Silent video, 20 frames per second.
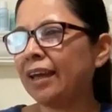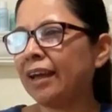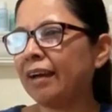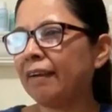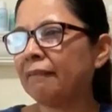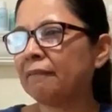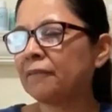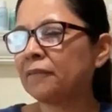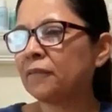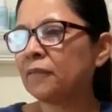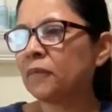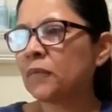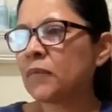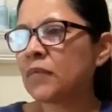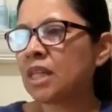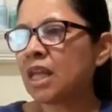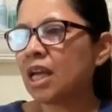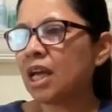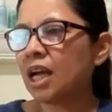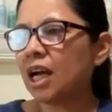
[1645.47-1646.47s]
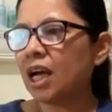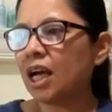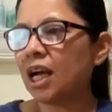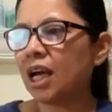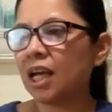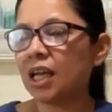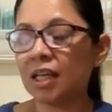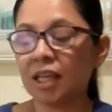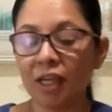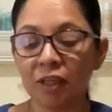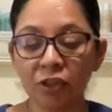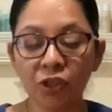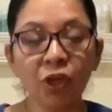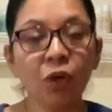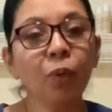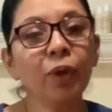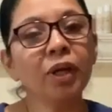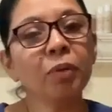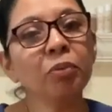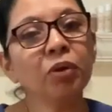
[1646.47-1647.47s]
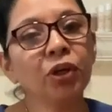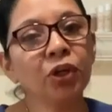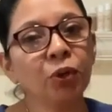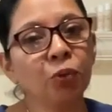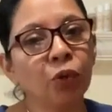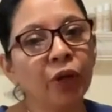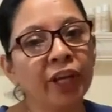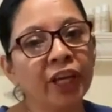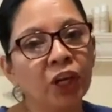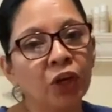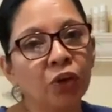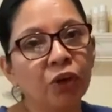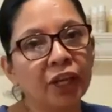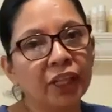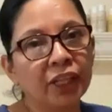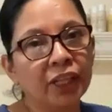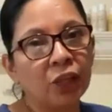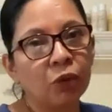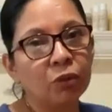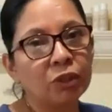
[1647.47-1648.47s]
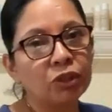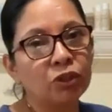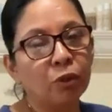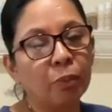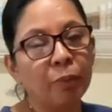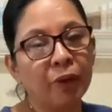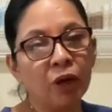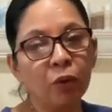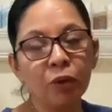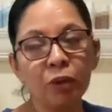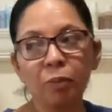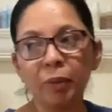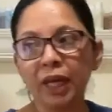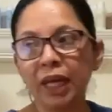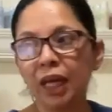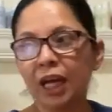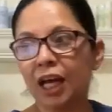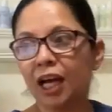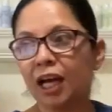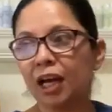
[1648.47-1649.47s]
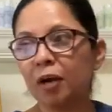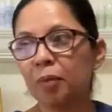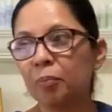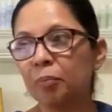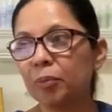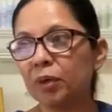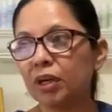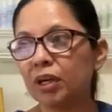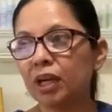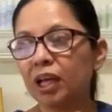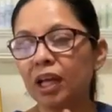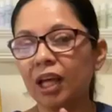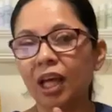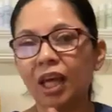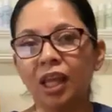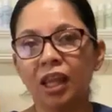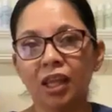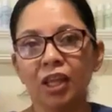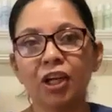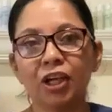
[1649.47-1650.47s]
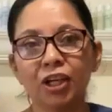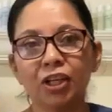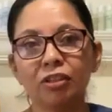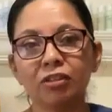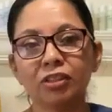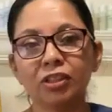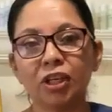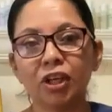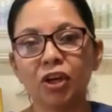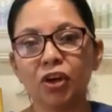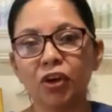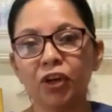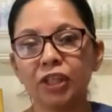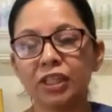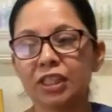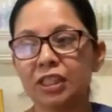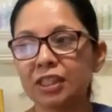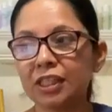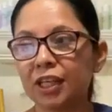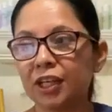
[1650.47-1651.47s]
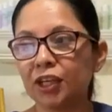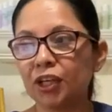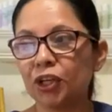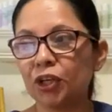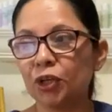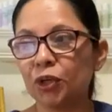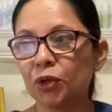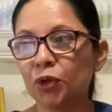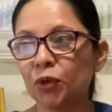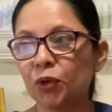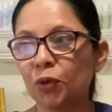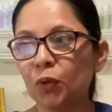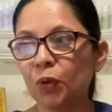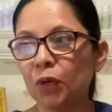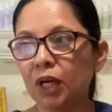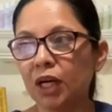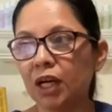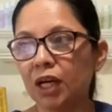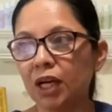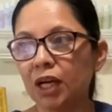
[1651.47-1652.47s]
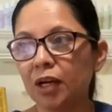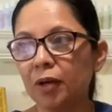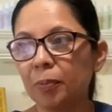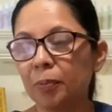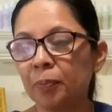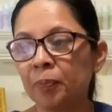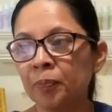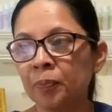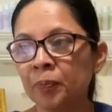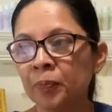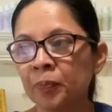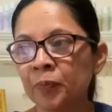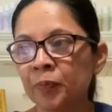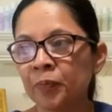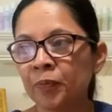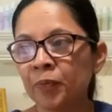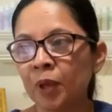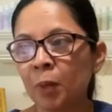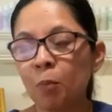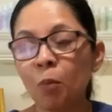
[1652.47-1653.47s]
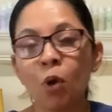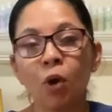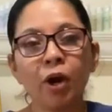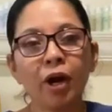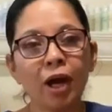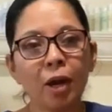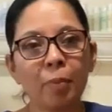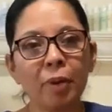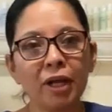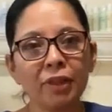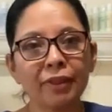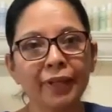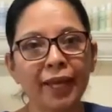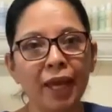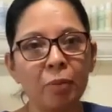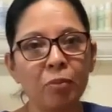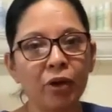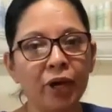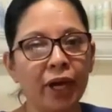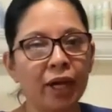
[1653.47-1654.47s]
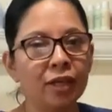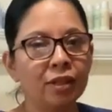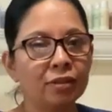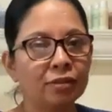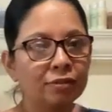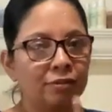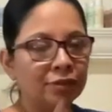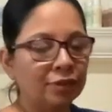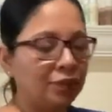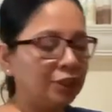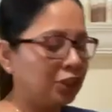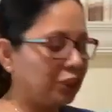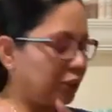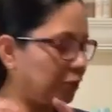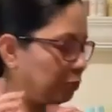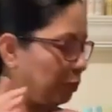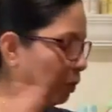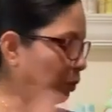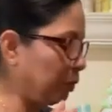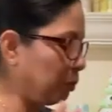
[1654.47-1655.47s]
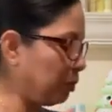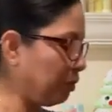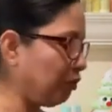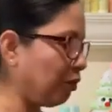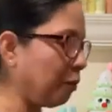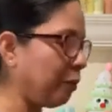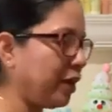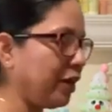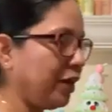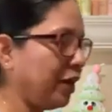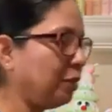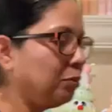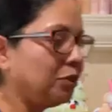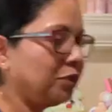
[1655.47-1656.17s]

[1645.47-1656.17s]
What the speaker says: Yeah. You know what? I'm going to run and go get the other one. So bear with me. And the girls are going to tell you more about the game, okay? Just bear with me for a minute.